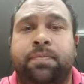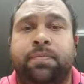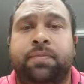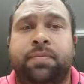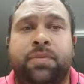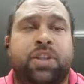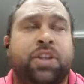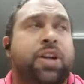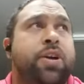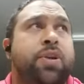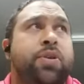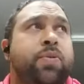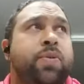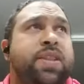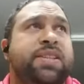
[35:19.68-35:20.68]

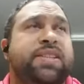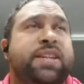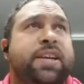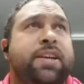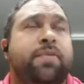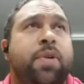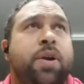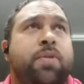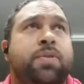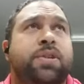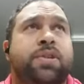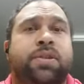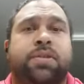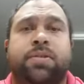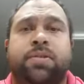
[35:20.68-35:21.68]
Who are the second
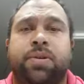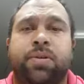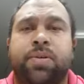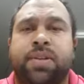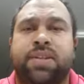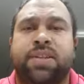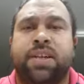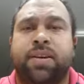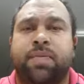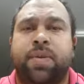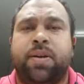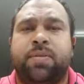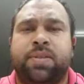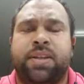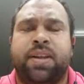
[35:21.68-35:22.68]
rows? Who are the second
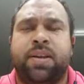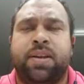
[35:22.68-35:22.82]
rows that are